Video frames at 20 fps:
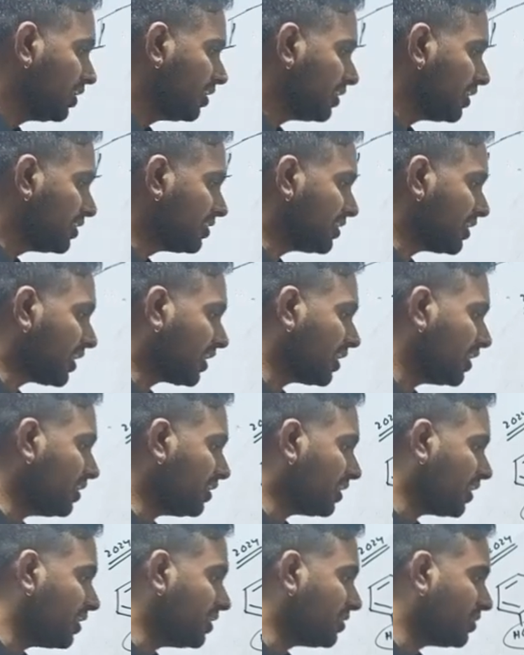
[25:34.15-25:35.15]
In
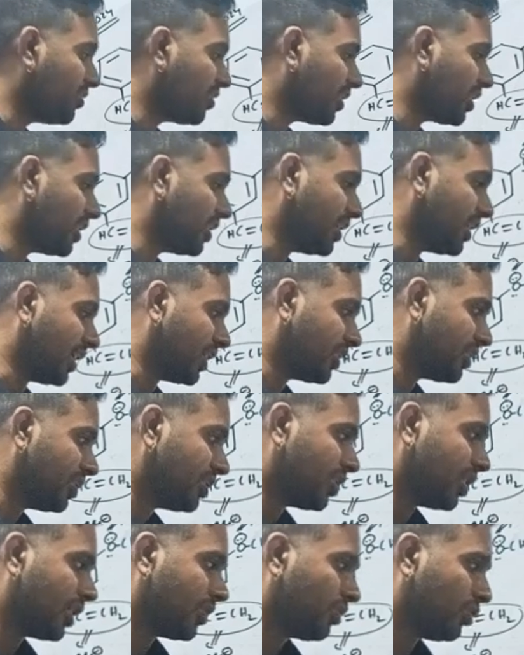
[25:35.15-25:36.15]
second case we are getting another
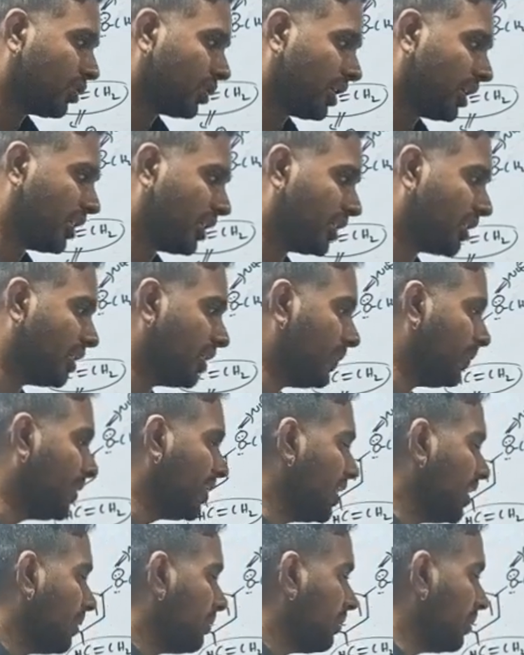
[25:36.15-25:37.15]
carbocation,
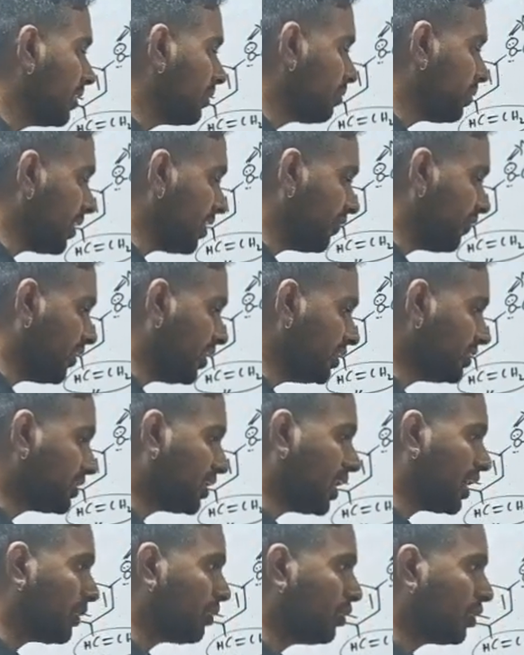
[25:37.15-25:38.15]
but first
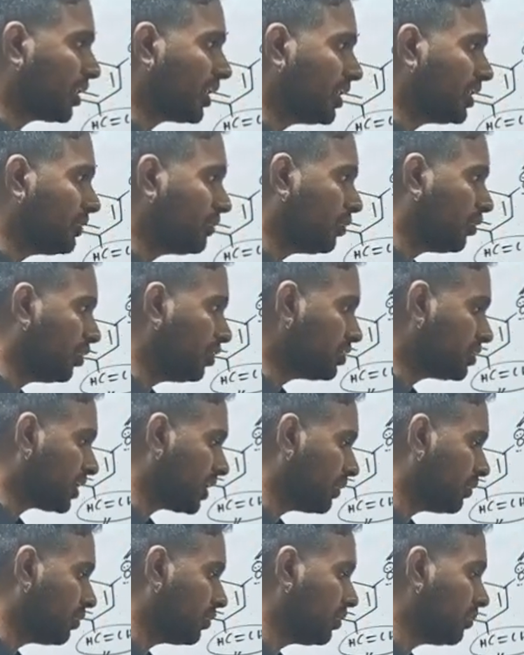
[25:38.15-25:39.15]
carbocation is more
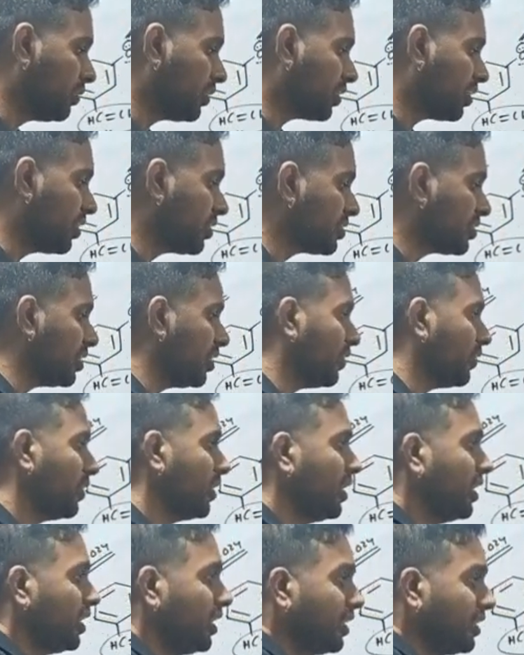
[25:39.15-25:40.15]
stable because of
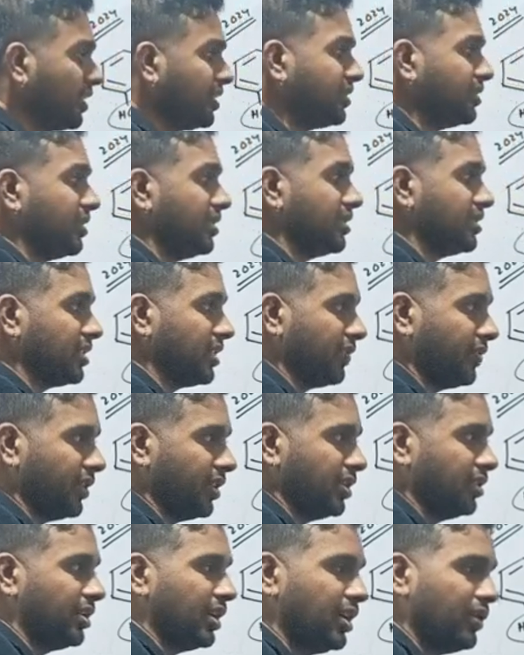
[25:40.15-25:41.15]
resonance
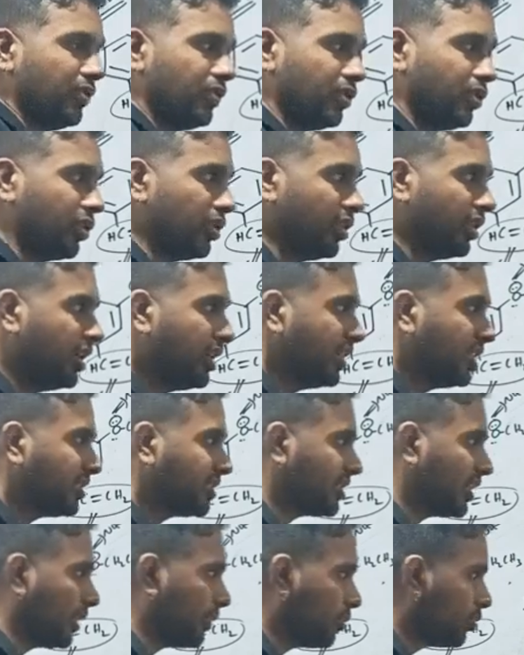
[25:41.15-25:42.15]
effect. Therefore
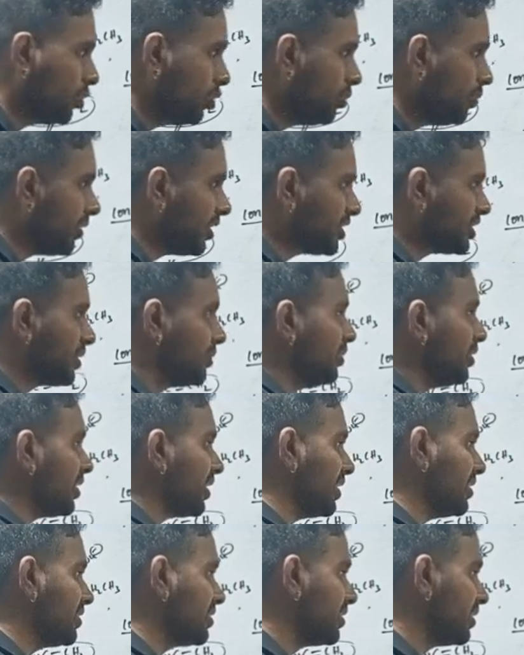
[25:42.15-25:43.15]
step 2 must be
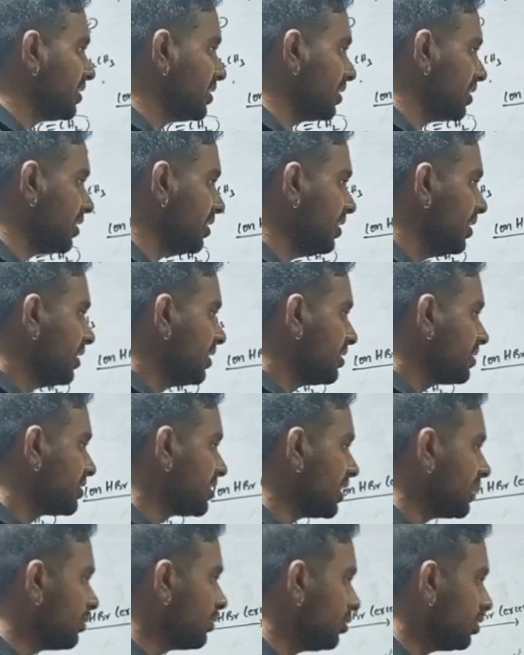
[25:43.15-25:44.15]
considered
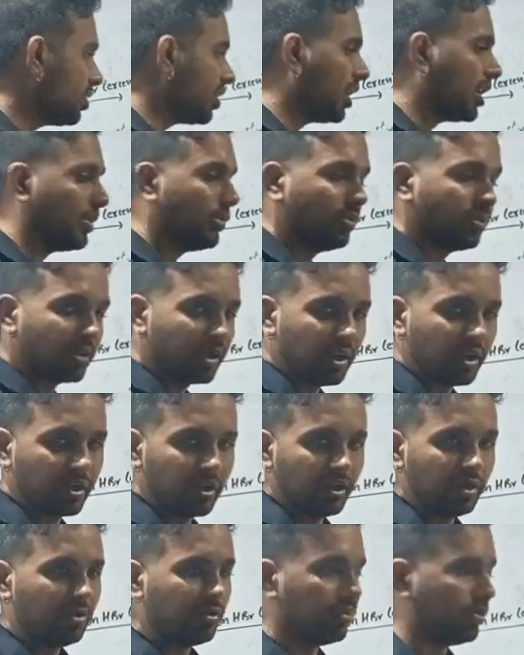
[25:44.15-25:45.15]
stable
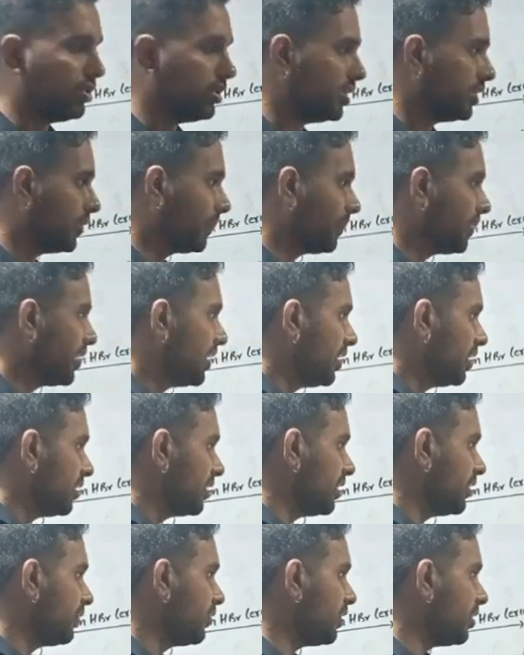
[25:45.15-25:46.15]
carbocation only.
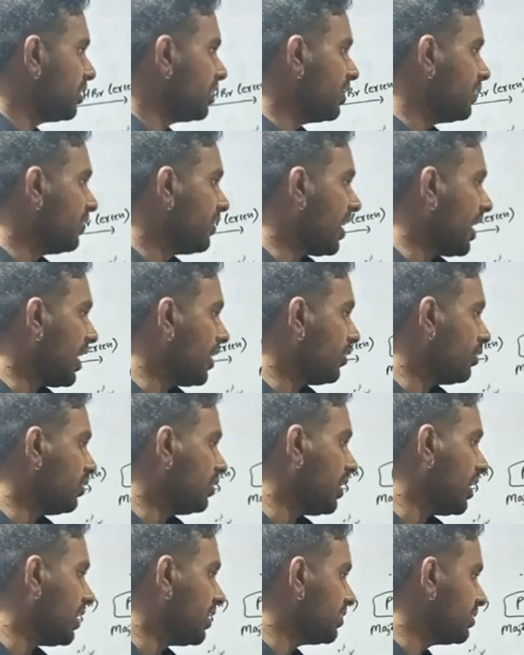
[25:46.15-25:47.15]
Therefore, we have
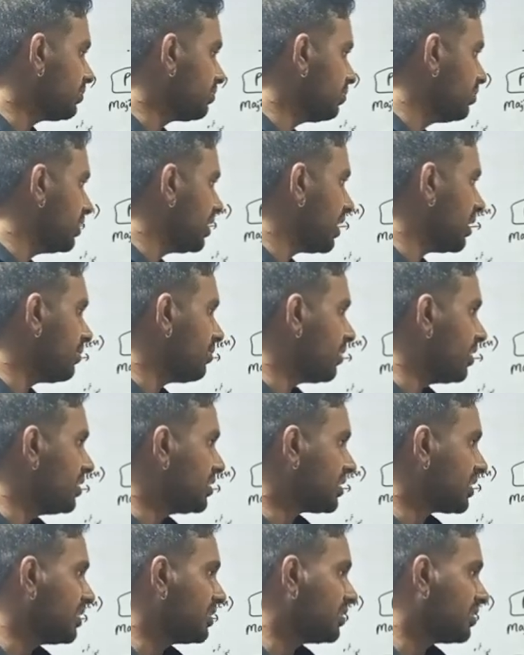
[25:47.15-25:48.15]
to add this Br
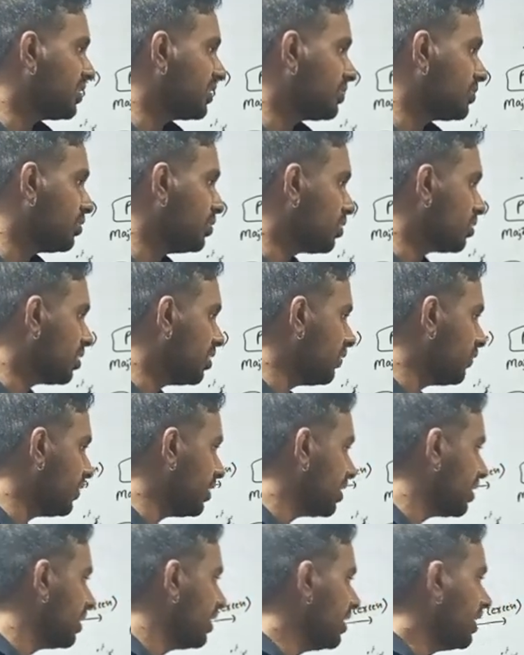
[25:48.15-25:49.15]
minus considered as
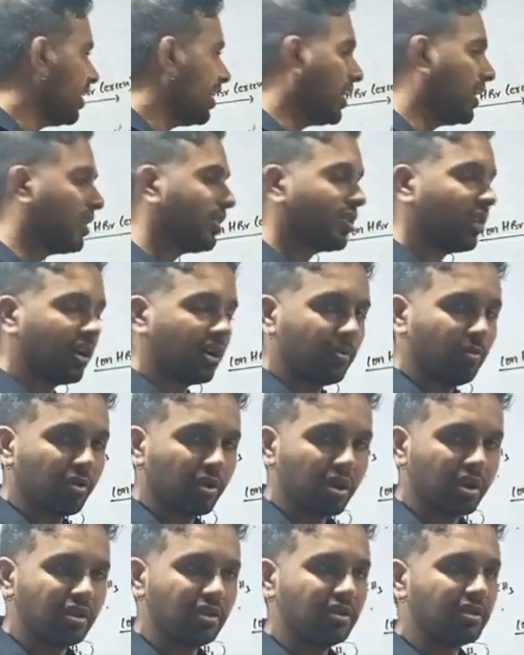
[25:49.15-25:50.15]
nucleophile and
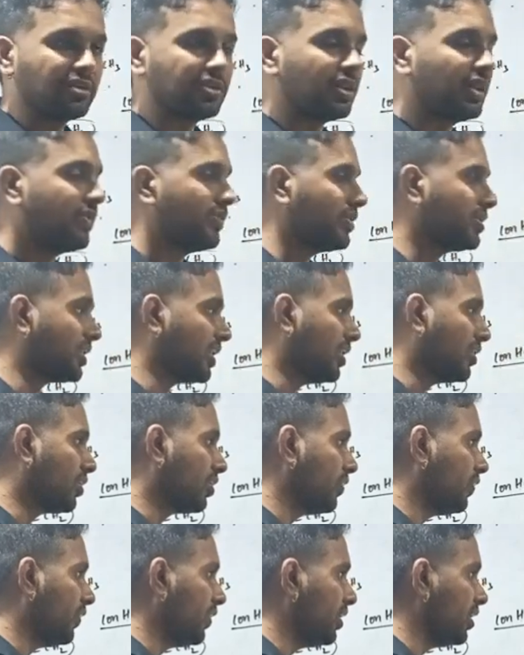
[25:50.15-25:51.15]
carbocation itself is
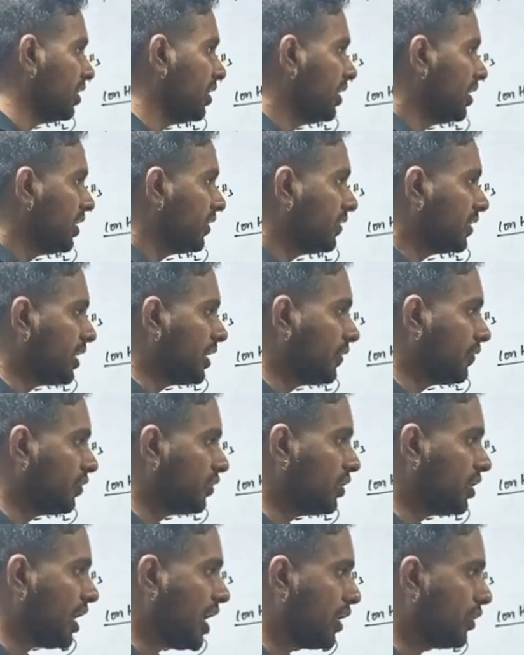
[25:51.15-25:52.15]
electrophile. Therefore,
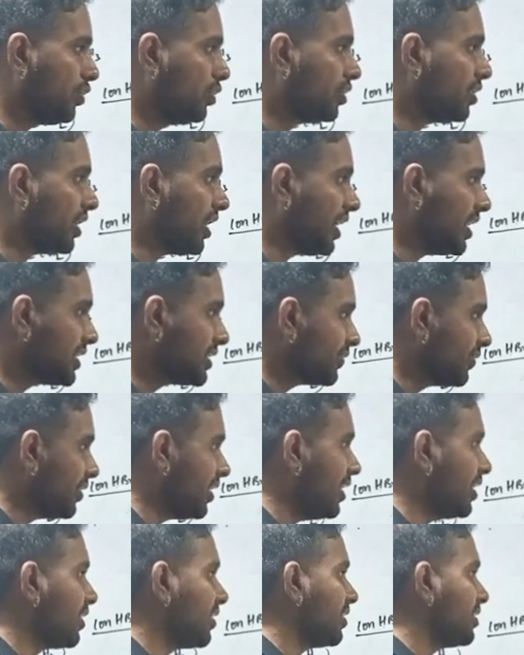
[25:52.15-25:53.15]
we have to transfer
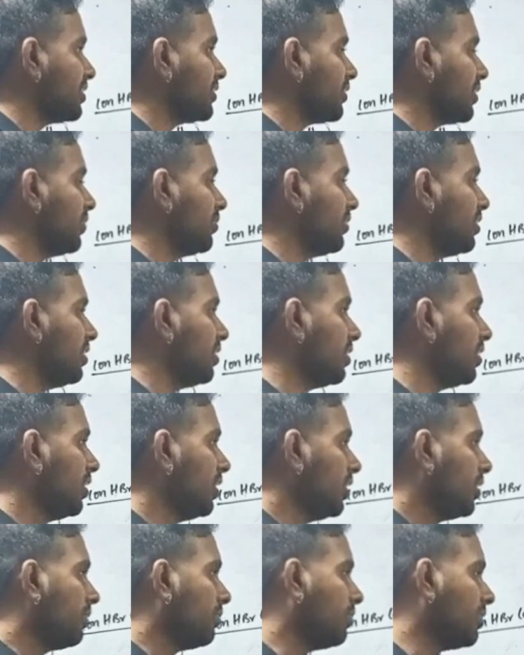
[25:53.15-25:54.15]
electrons from the
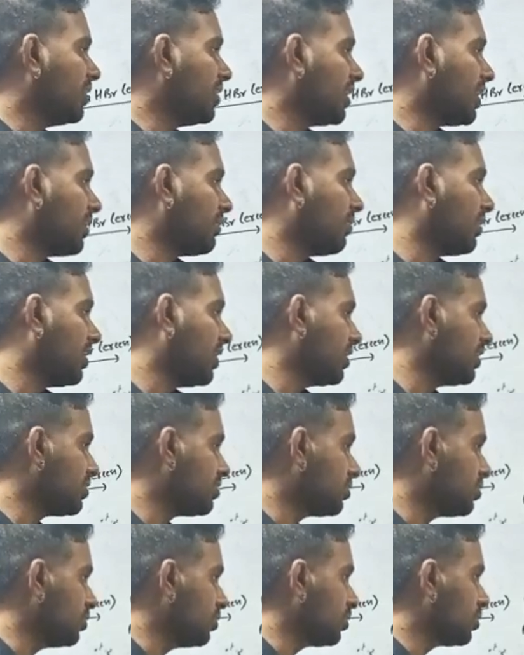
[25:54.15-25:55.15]
Br minus
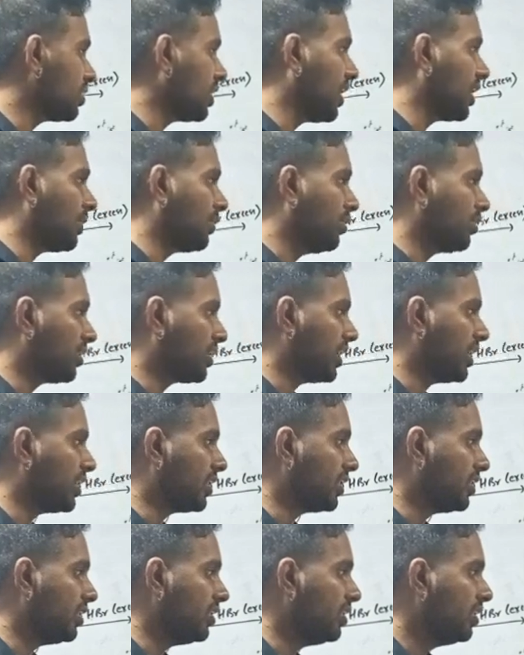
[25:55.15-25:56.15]
to
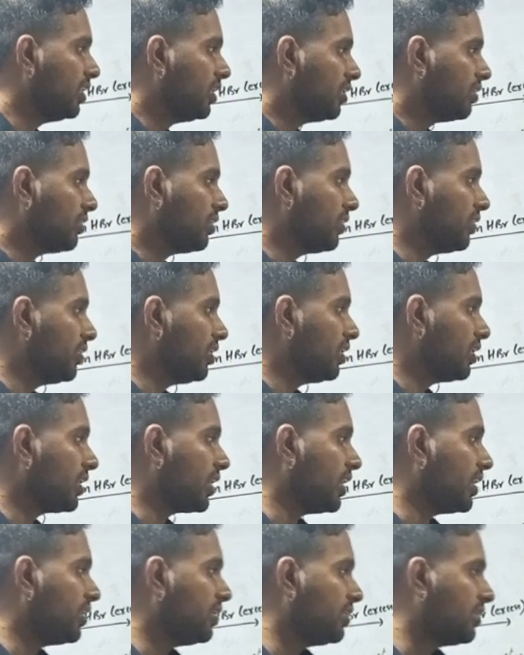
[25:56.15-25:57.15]
carbocation. We will
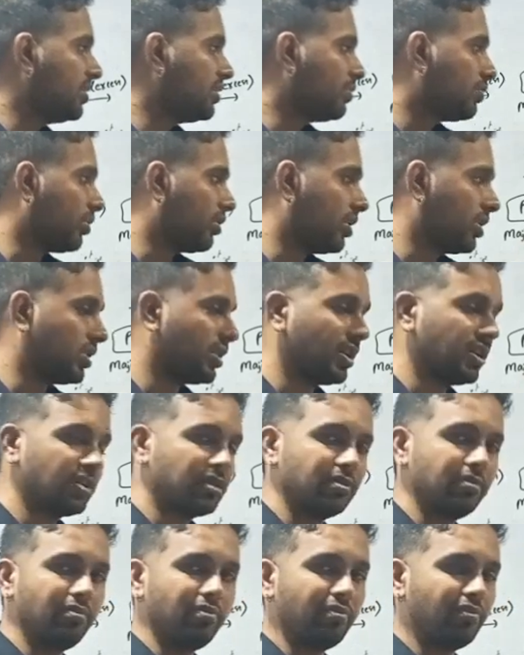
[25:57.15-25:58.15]
get this product
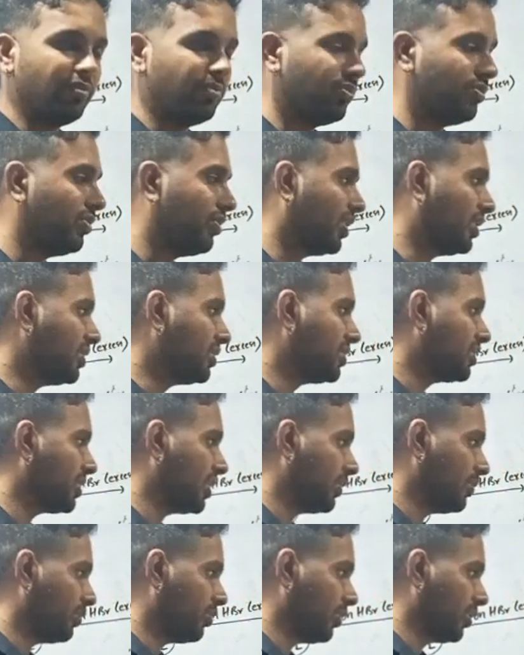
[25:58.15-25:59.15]
as a first
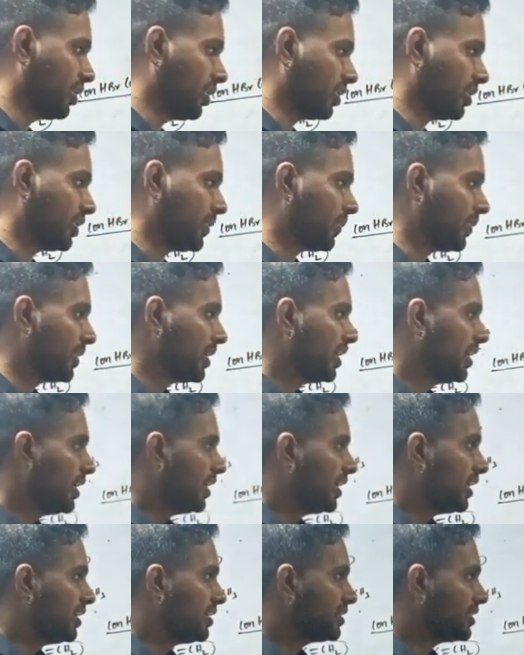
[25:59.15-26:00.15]
step product.
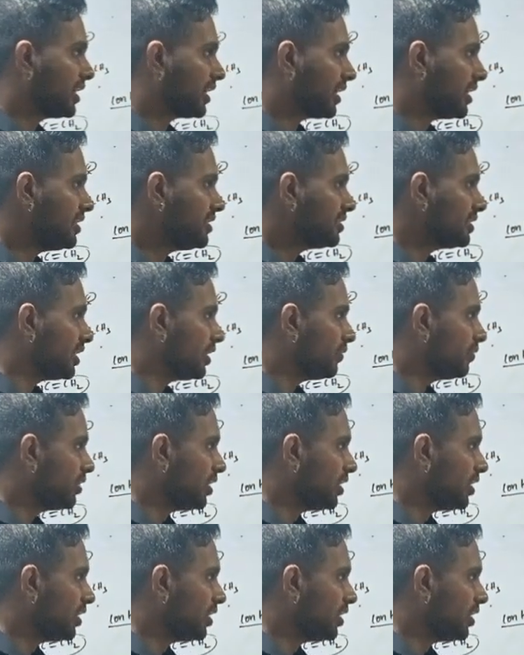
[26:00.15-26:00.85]
In second step,